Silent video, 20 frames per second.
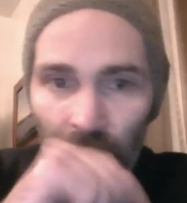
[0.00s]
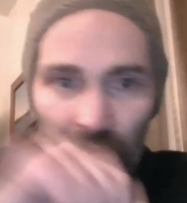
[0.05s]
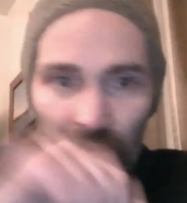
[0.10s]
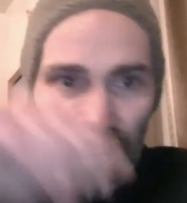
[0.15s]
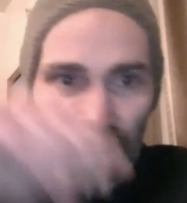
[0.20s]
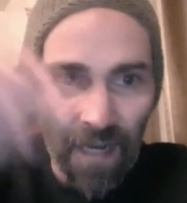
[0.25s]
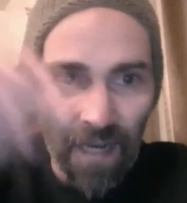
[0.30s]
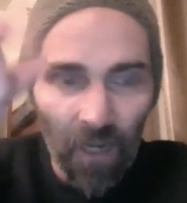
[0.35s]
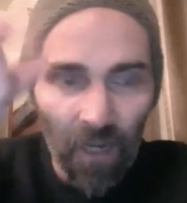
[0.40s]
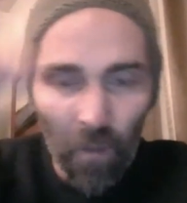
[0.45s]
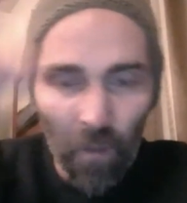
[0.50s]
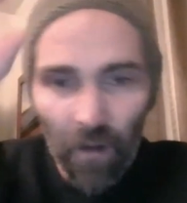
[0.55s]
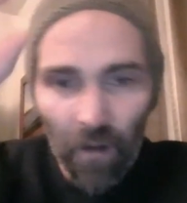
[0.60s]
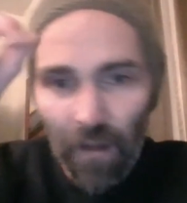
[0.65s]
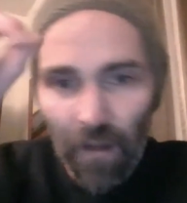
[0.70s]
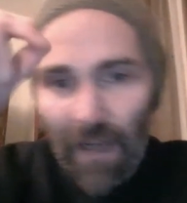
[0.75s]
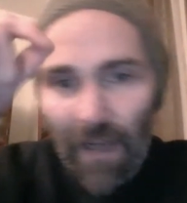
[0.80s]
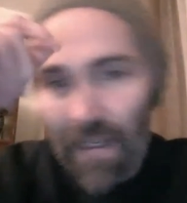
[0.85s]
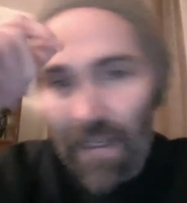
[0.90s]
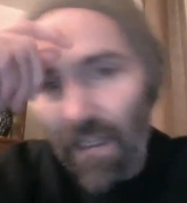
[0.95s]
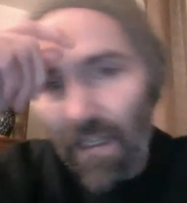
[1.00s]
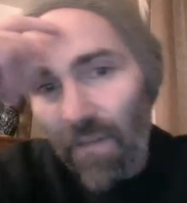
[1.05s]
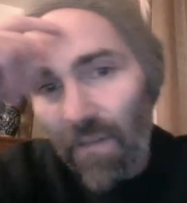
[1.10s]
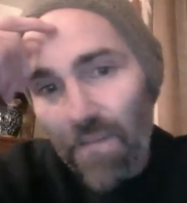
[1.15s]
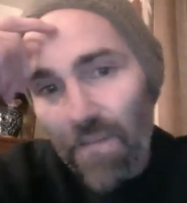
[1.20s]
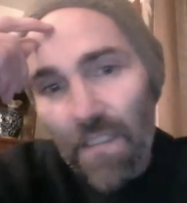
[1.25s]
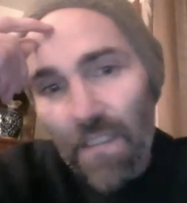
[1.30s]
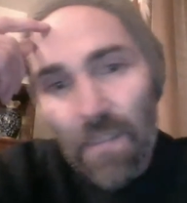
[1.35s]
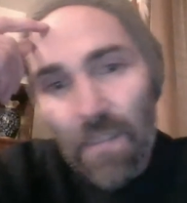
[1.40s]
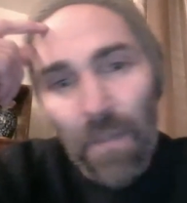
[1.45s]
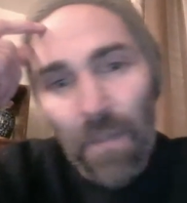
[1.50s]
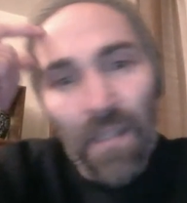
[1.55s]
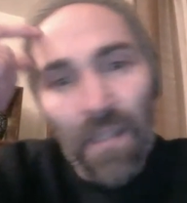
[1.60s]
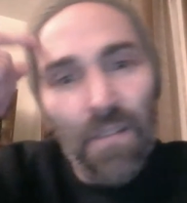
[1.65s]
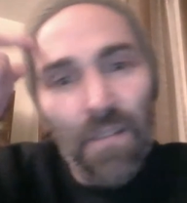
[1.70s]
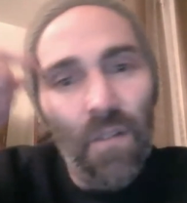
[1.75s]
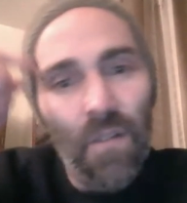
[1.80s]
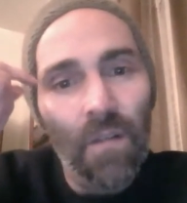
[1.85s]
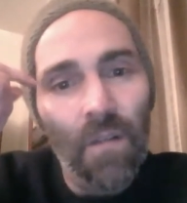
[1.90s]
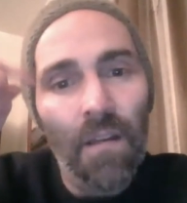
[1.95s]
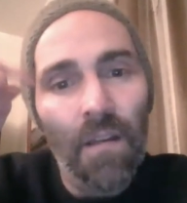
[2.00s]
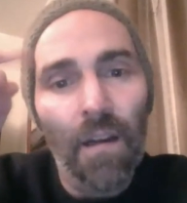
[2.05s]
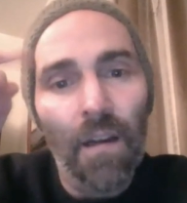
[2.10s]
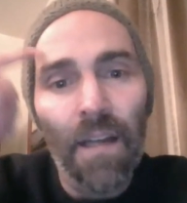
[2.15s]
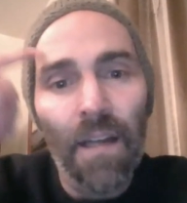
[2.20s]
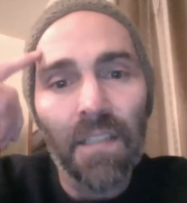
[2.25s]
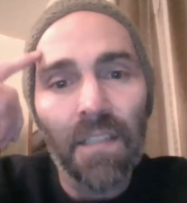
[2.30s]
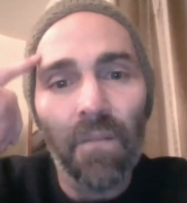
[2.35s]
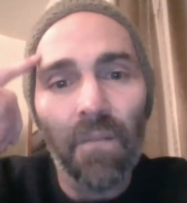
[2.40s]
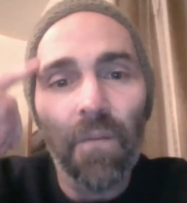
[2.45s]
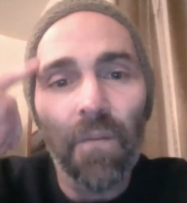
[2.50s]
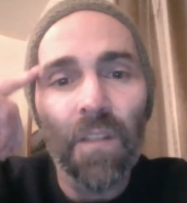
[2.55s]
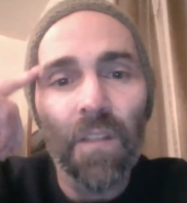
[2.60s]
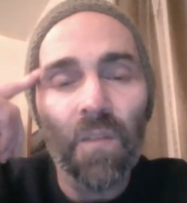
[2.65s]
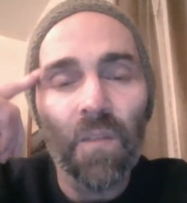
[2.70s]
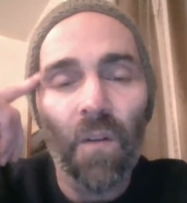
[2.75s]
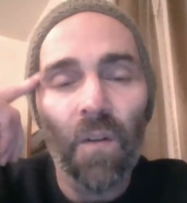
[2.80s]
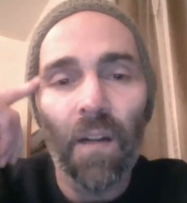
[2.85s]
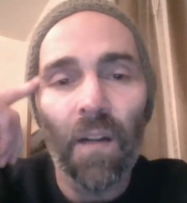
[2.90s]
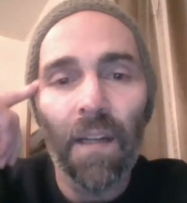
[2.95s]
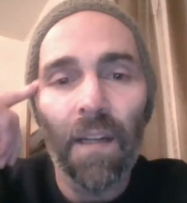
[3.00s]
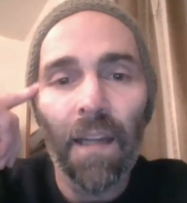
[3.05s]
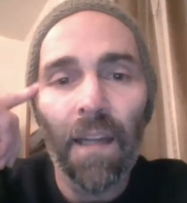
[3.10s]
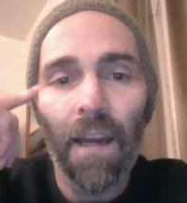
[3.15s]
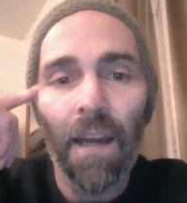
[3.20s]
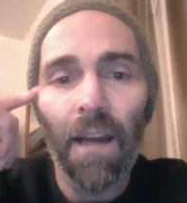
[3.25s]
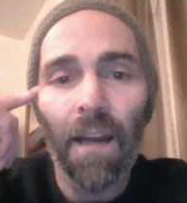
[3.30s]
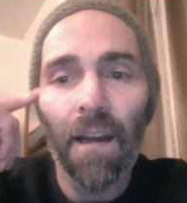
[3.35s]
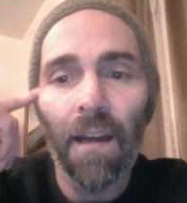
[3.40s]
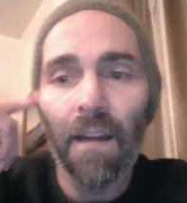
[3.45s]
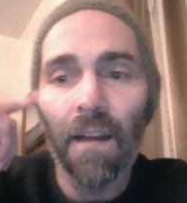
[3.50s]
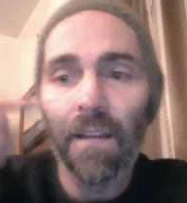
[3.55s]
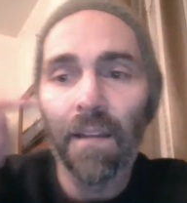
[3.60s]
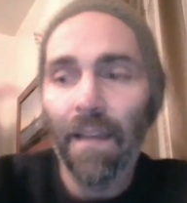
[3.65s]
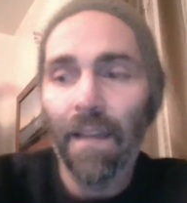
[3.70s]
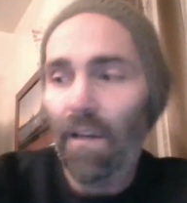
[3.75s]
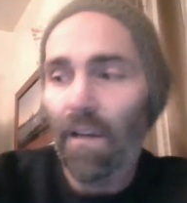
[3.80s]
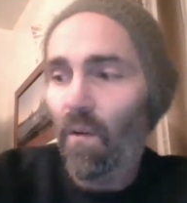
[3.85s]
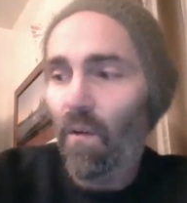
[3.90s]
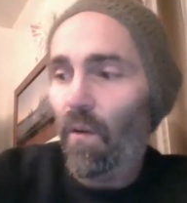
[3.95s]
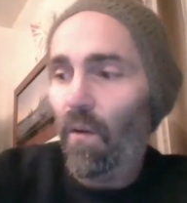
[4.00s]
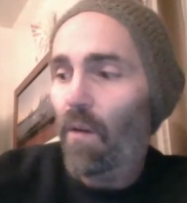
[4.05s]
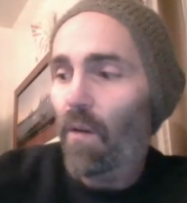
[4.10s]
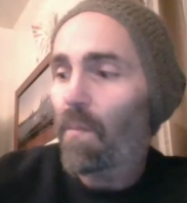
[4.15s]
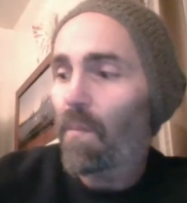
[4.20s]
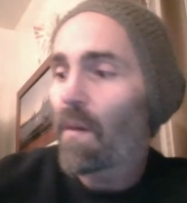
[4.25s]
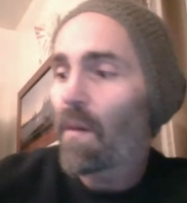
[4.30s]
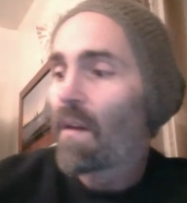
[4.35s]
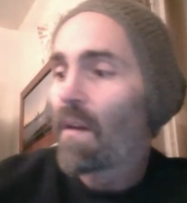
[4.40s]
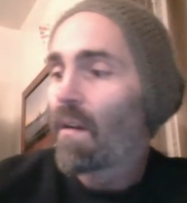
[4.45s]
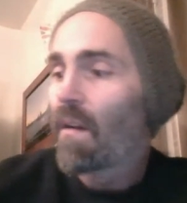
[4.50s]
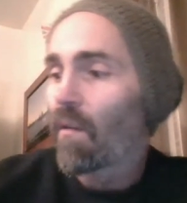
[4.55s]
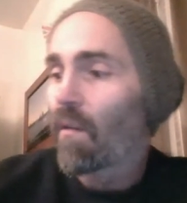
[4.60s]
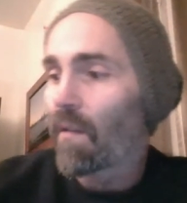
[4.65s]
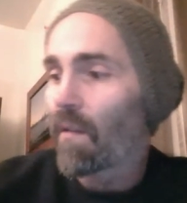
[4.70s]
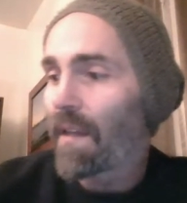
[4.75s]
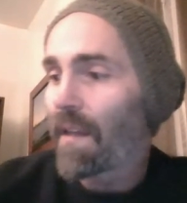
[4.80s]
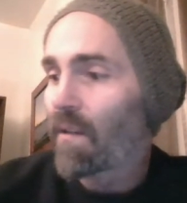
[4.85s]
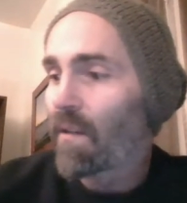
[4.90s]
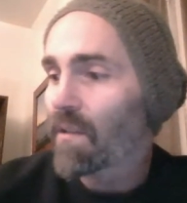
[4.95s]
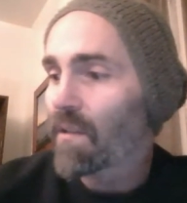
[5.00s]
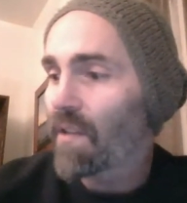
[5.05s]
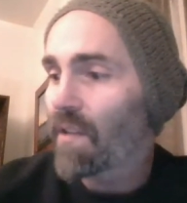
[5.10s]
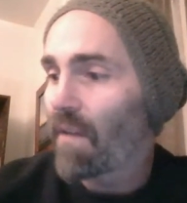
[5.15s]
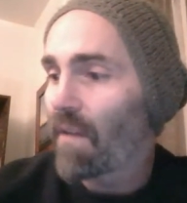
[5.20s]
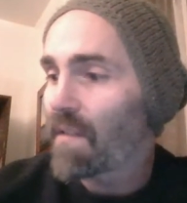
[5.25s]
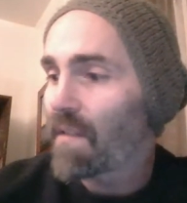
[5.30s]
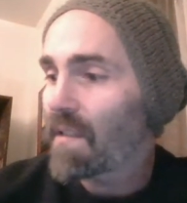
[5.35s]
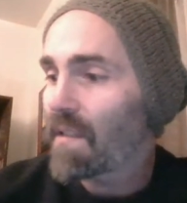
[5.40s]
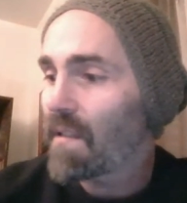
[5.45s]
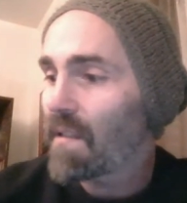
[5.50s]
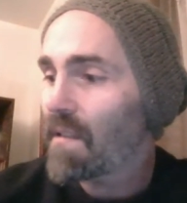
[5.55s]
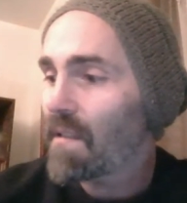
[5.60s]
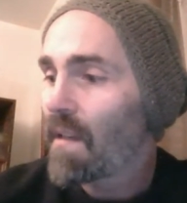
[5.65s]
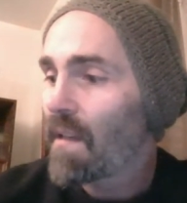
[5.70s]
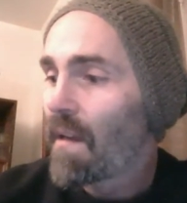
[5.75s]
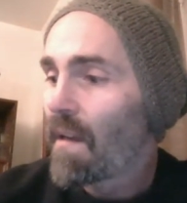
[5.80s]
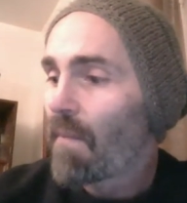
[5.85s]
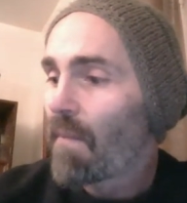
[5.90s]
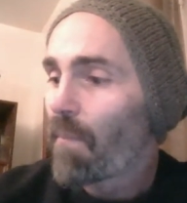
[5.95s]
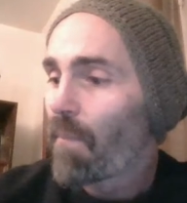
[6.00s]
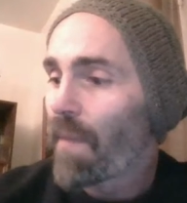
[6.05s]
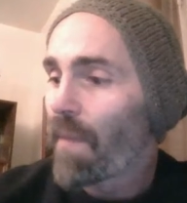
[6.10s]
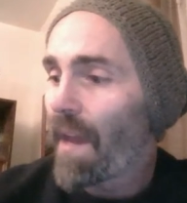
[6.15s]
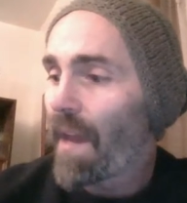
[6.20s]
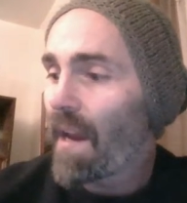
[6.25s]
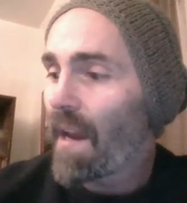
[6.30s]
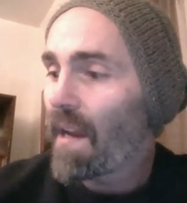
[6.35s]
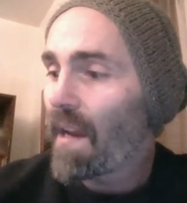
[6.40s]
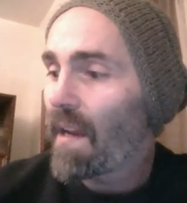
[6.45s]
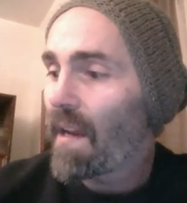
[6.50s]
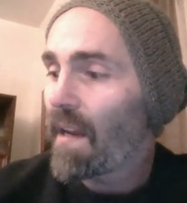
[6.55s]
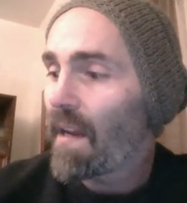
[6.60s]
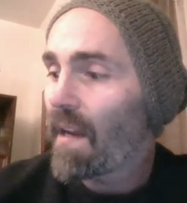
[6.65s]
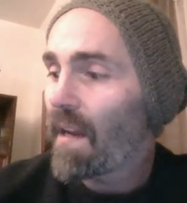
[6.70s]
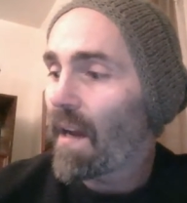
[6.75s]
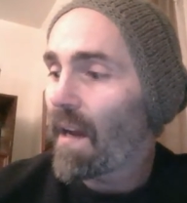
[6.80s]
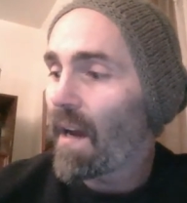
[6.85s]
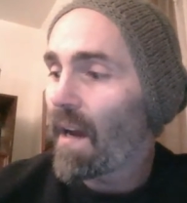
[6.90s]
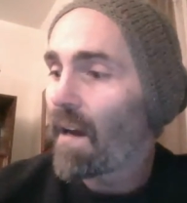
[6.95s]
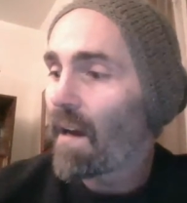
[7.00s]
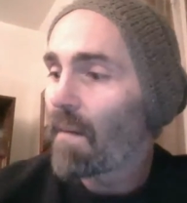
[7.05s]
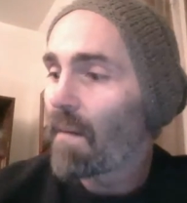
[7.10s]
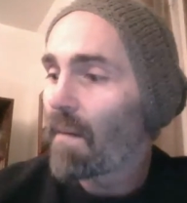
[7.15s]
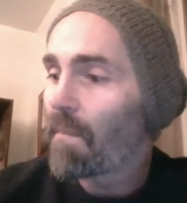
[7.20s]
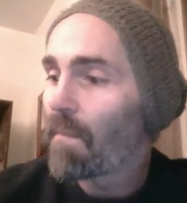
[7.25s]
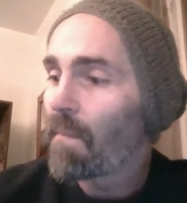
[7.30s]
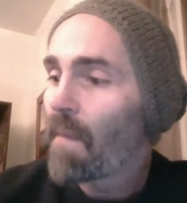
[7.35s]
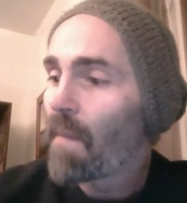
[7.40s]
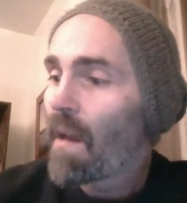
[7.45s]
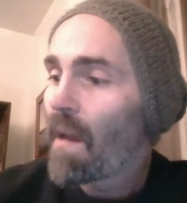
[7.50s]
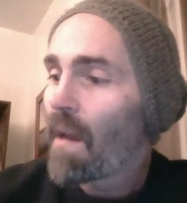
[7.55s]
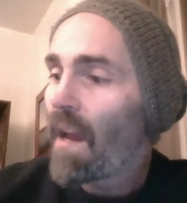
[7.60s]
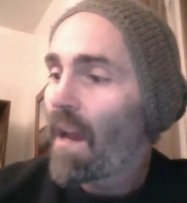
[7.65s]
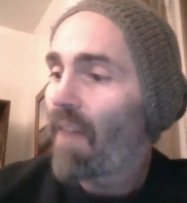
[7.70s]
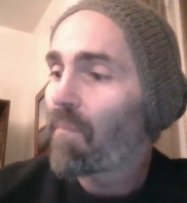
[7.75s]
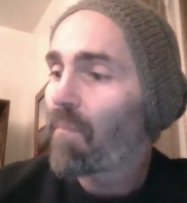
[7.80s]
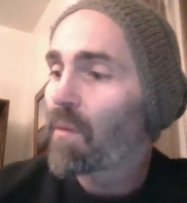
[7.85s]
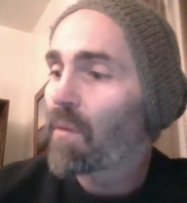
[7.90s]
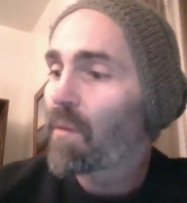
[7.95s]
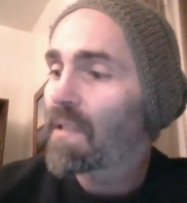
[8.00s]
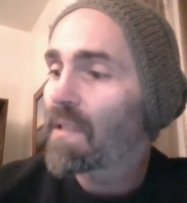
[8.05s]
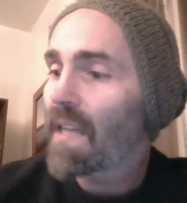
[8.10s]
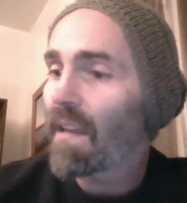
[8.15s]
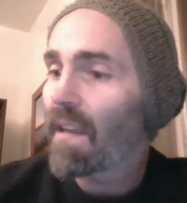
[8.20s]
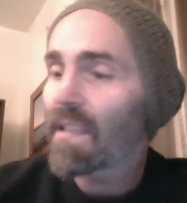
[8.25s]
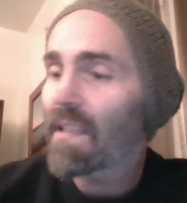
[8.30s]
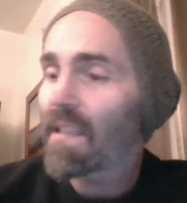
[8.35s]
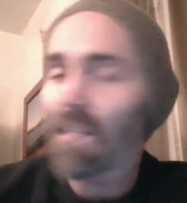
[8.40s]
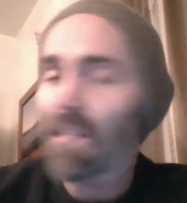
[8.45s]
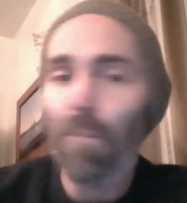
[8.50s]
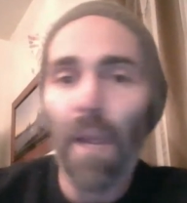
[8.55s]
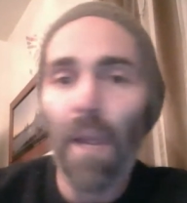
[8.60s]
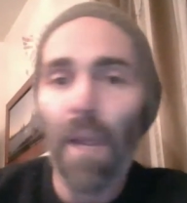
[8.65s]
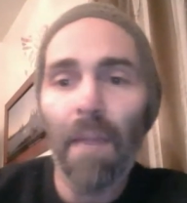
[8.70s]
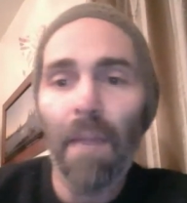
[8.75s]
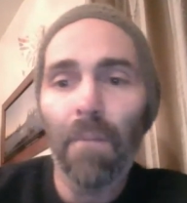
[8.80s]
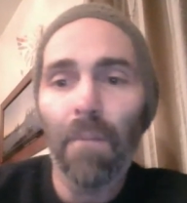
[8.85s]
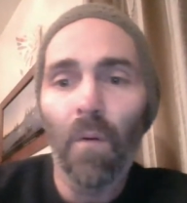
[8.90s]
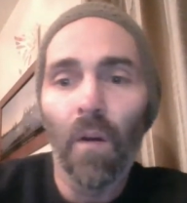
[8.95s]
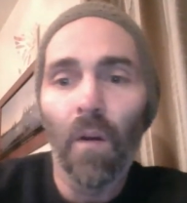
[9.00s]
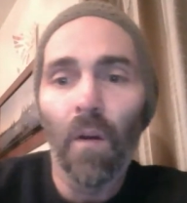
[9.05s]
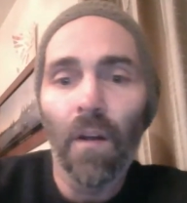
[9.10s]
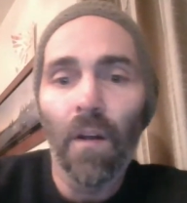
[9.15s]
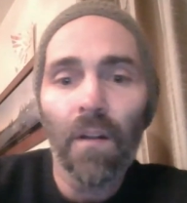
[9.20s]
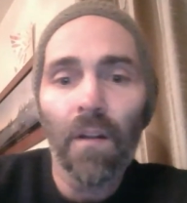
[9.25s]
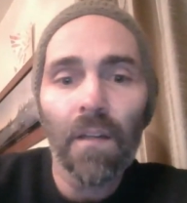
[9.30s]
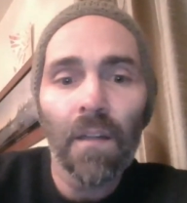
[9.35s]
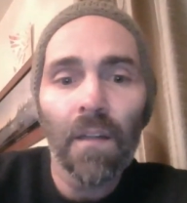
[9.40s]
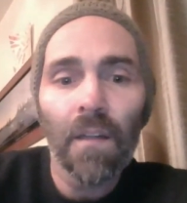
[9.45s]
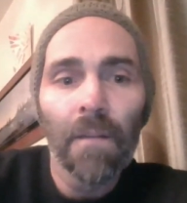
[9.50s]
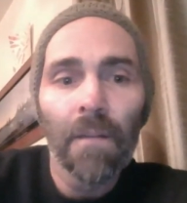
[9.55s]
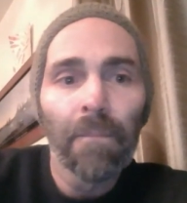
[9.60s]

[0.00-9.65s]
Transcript: Today, we were lucky enough to speak to the guys at Fitzroy Legal Group or Legal Services. They have put together some paperwork